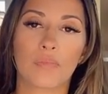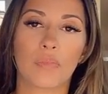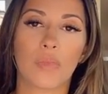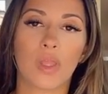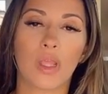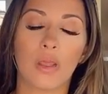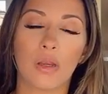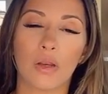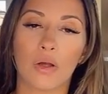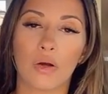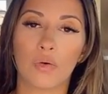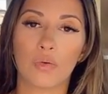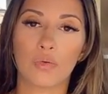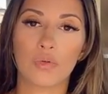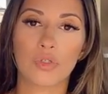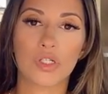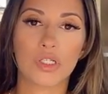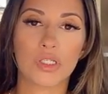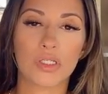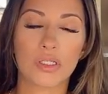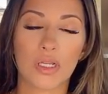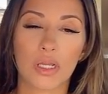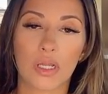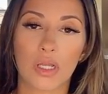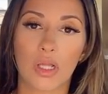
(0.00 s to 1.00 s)
you know,
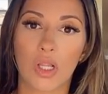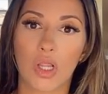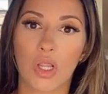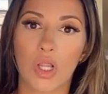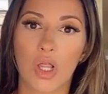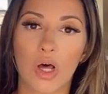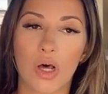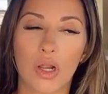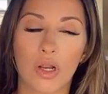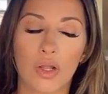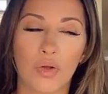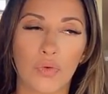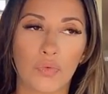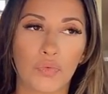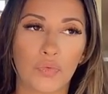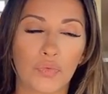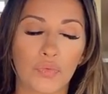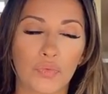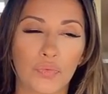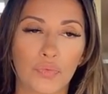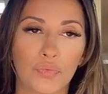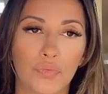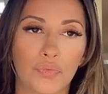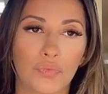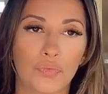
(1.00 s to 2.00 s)
just like a lot
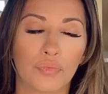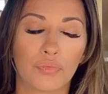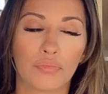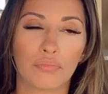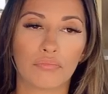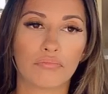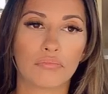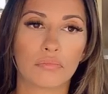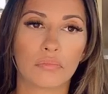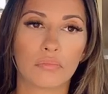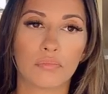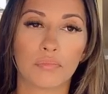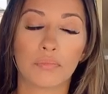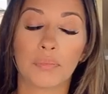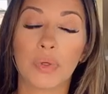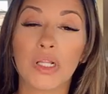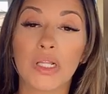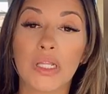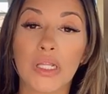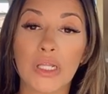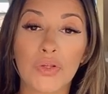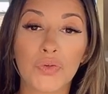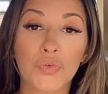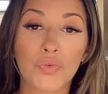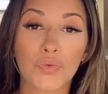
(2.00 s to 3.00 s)
of
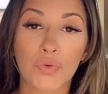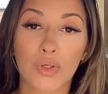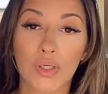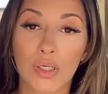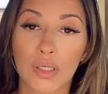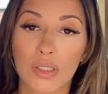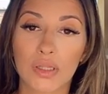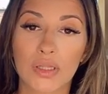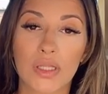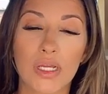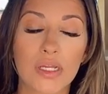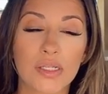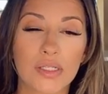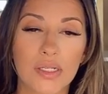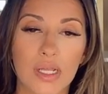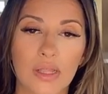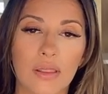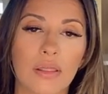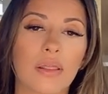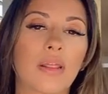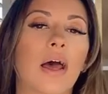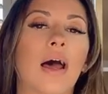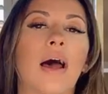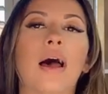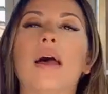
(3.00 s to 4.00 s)
belief work, things
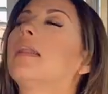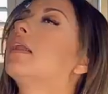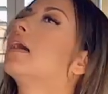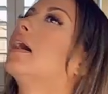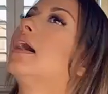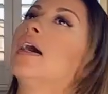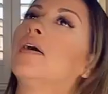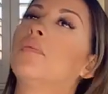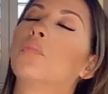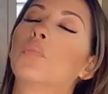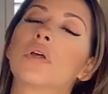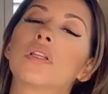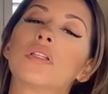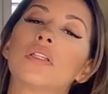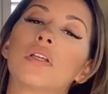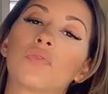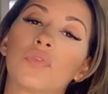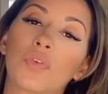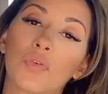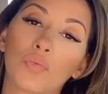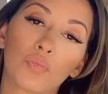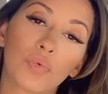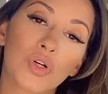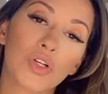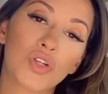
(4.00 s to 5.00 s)
like that, with
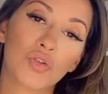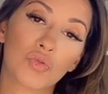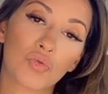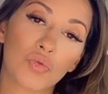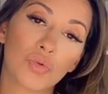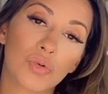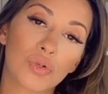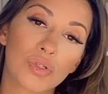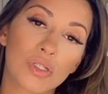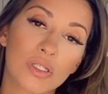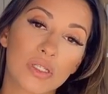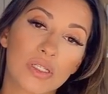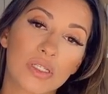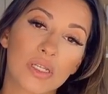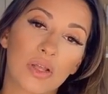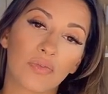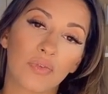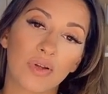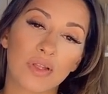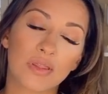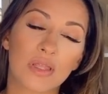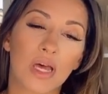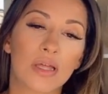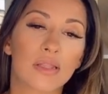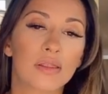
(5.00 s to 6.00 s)
different rituals and stuff
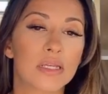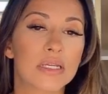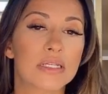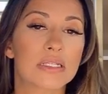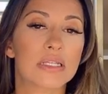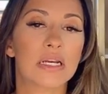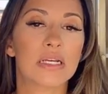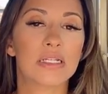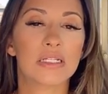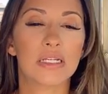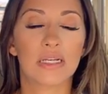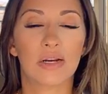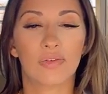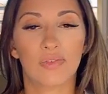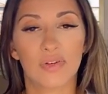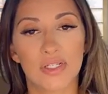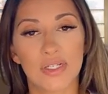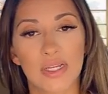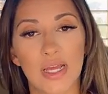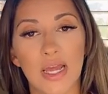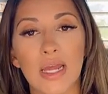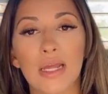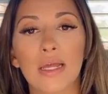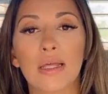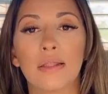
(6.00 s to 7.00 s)
like that, things that I did every
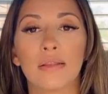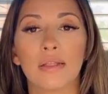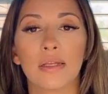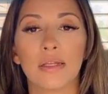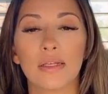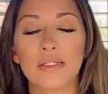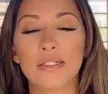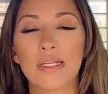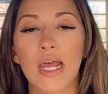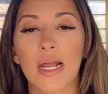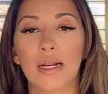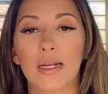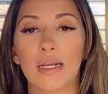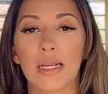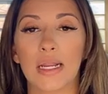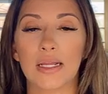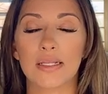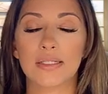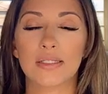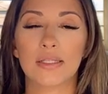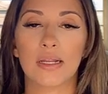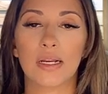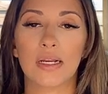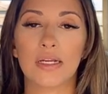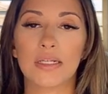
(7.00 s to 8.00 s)
day, and then
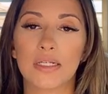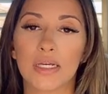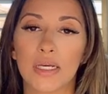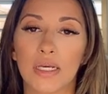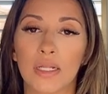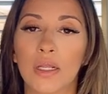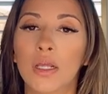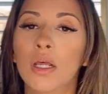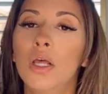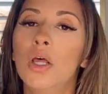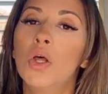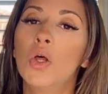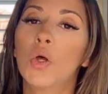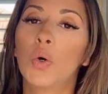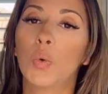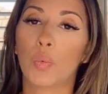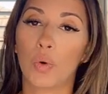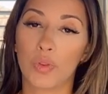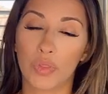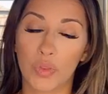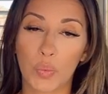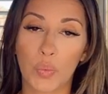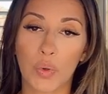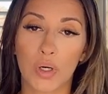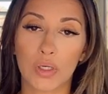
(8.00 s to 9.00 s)
techniques that I did
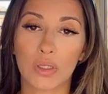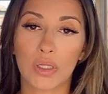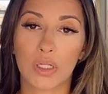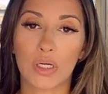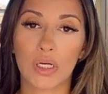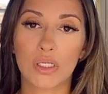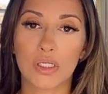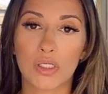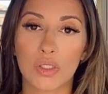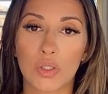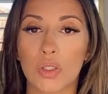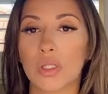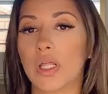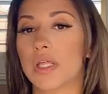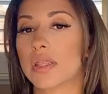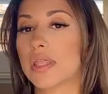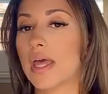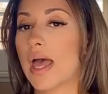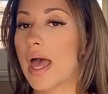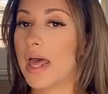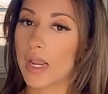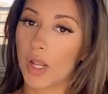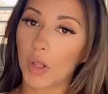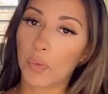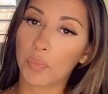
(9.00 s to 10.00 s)
with the work that I do, like the
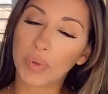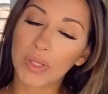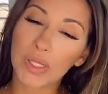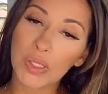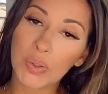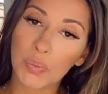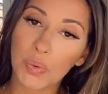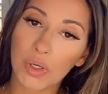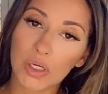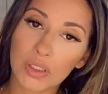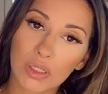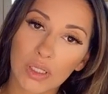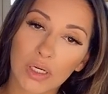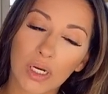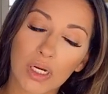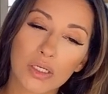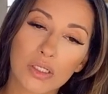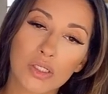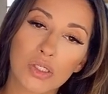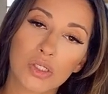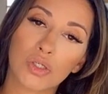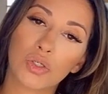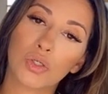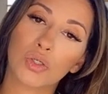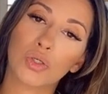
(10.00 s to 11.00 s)
NLP work that I
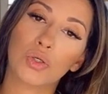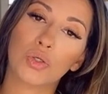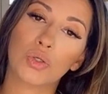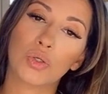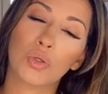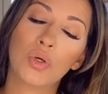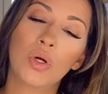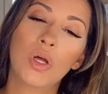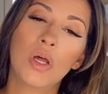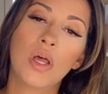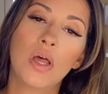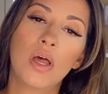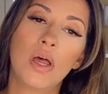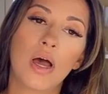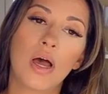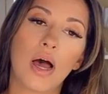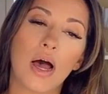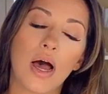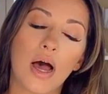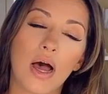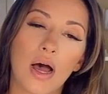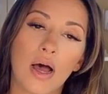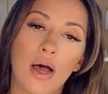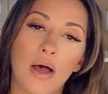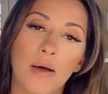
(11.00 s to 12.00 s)
do,
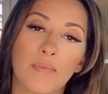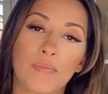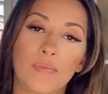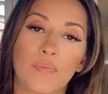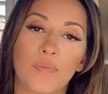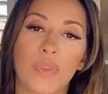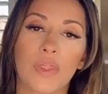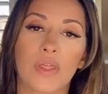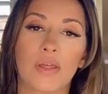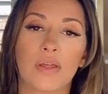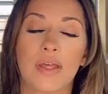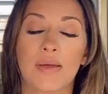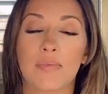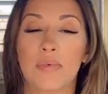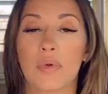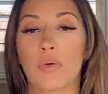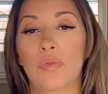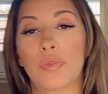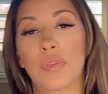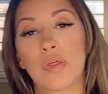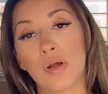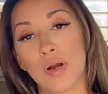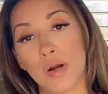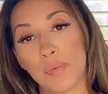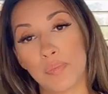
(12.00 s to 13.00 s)
the
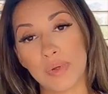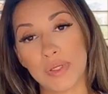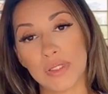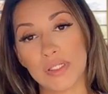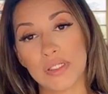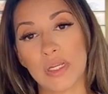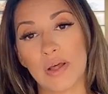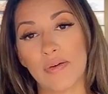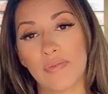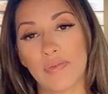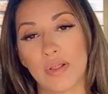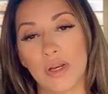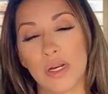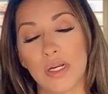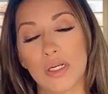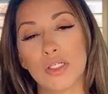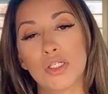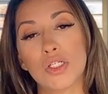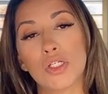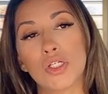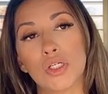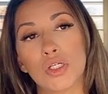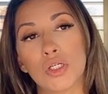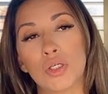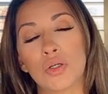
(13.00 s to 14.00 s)
hypnotherapy stuff that I
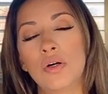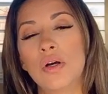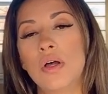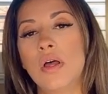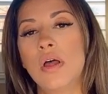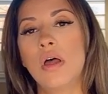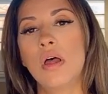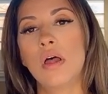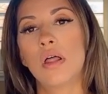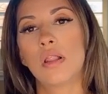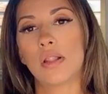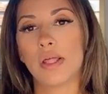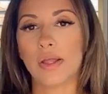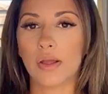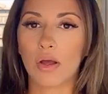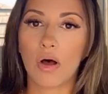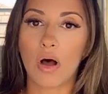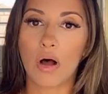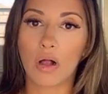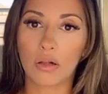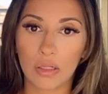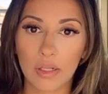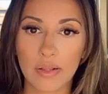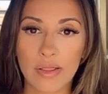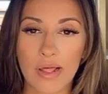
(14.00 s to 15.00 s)
do, like
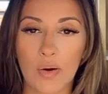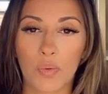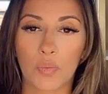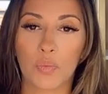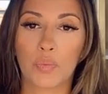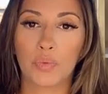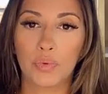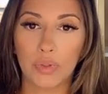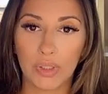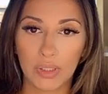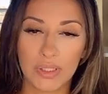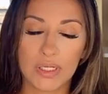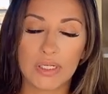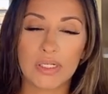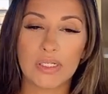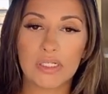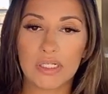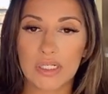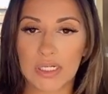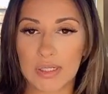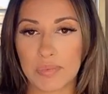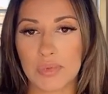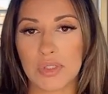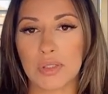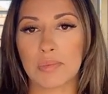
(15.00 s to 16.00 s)
all of that really
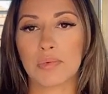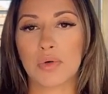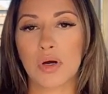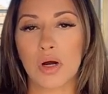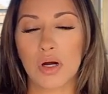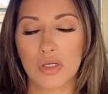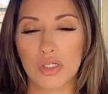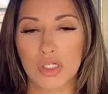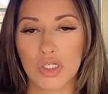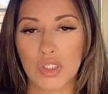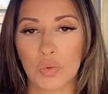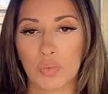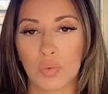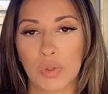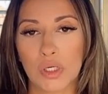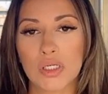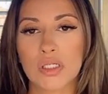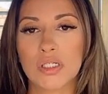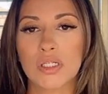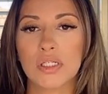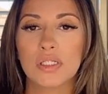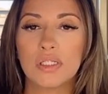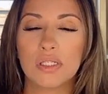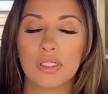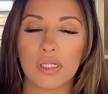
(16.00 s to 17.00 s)
deep subconscious work
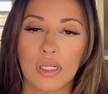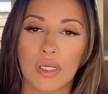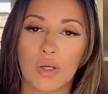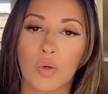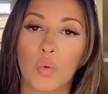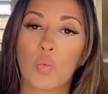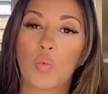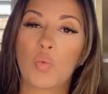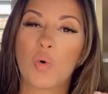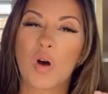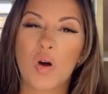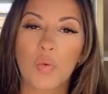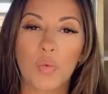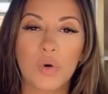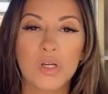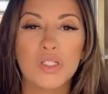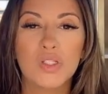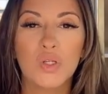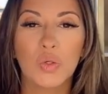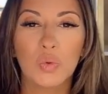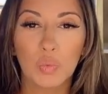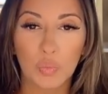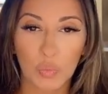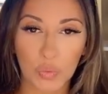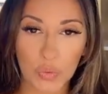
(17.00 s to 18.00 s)
to see what was
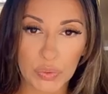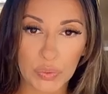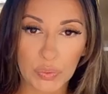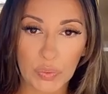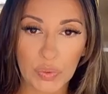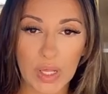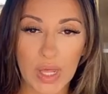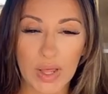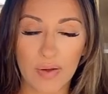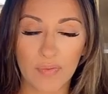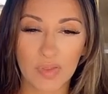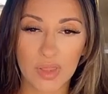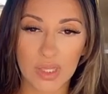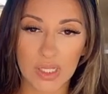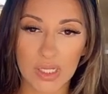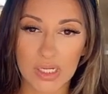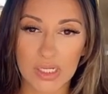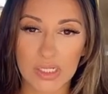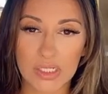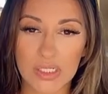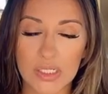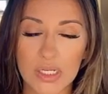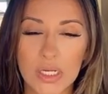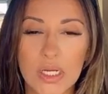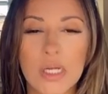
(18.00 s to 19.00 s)
the root of
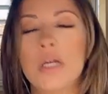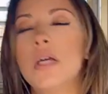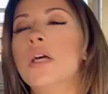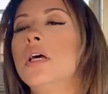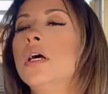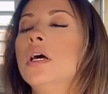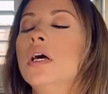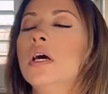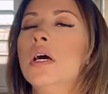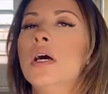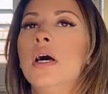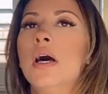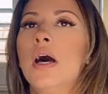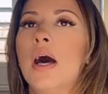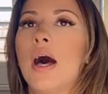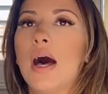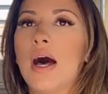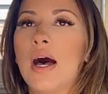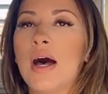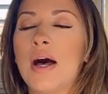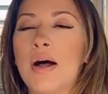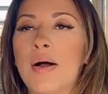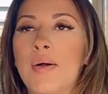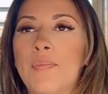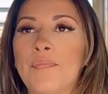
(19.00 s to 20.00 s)
these,
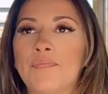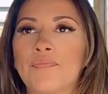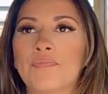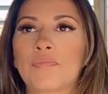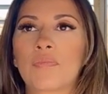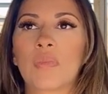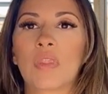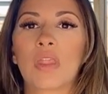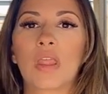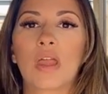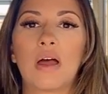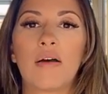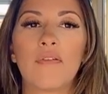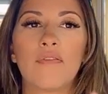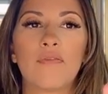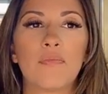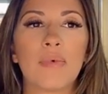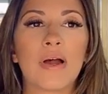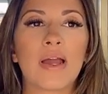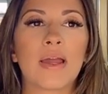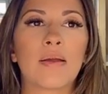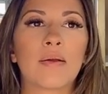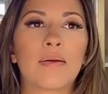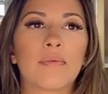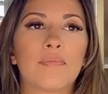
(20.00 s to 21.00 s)
of
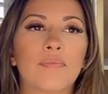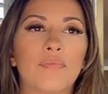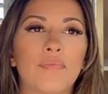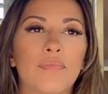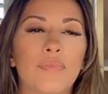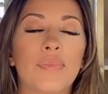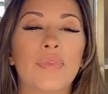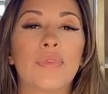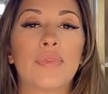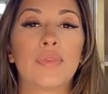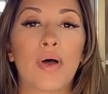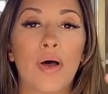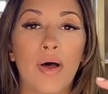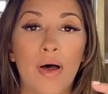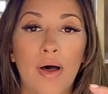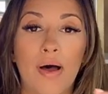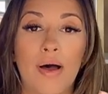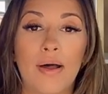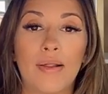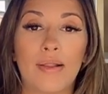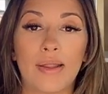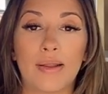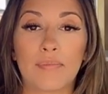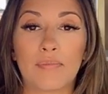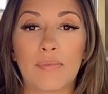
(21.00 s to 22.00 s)
my
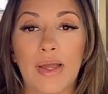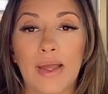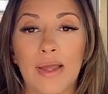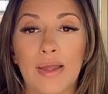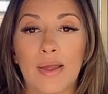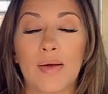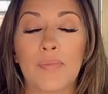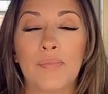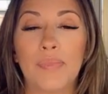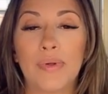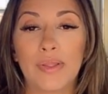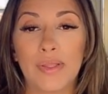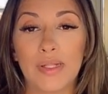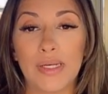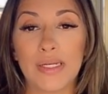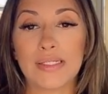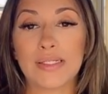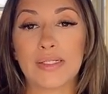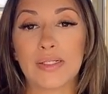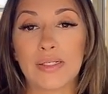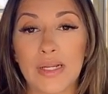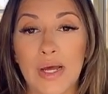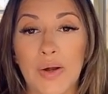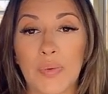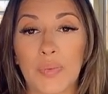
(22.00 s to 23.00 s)
not, like my ability
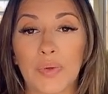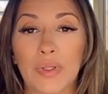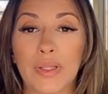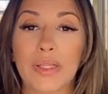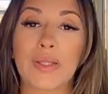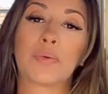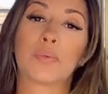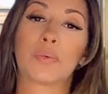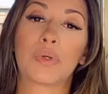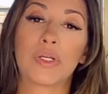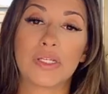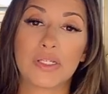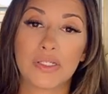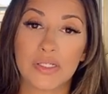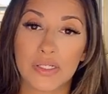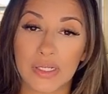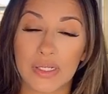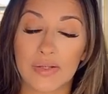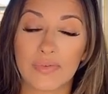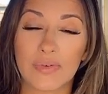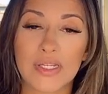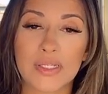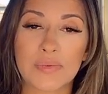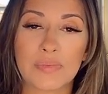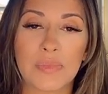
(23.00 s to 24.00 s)
to not really
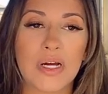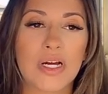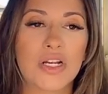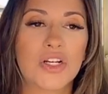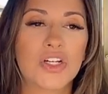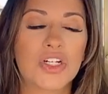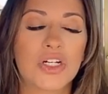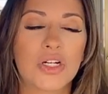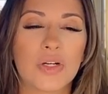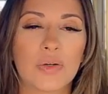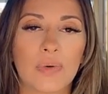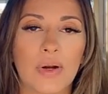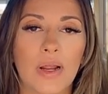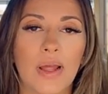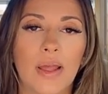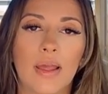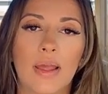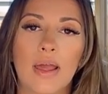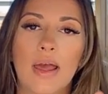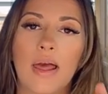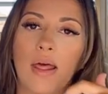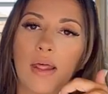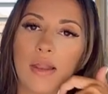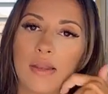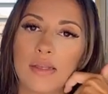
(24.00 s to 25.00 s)
receive as much, right?
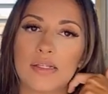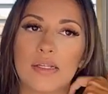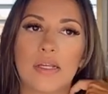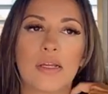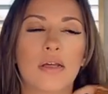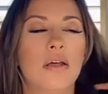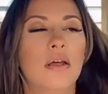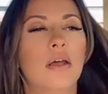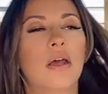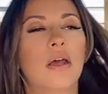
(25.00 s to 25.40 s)
And